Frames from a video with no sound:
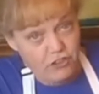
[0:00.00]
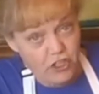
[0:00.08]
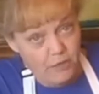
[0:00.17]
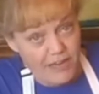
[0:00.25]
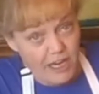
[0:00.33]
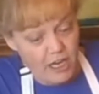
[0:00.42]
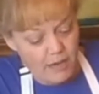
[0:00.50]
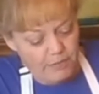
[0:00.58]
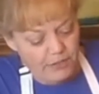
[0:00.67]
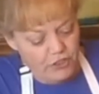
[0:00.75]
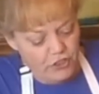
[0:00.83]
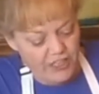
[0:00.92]
going to be a couple
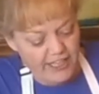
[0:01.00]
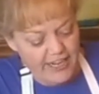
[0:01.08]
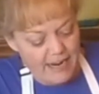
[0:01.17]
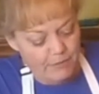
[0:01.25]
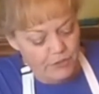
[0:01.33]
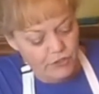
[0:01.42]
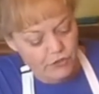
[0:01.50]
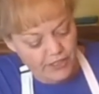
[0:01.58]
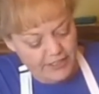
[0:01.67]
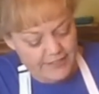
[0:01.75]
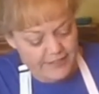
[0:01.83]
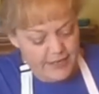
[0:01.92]
of training opportunities.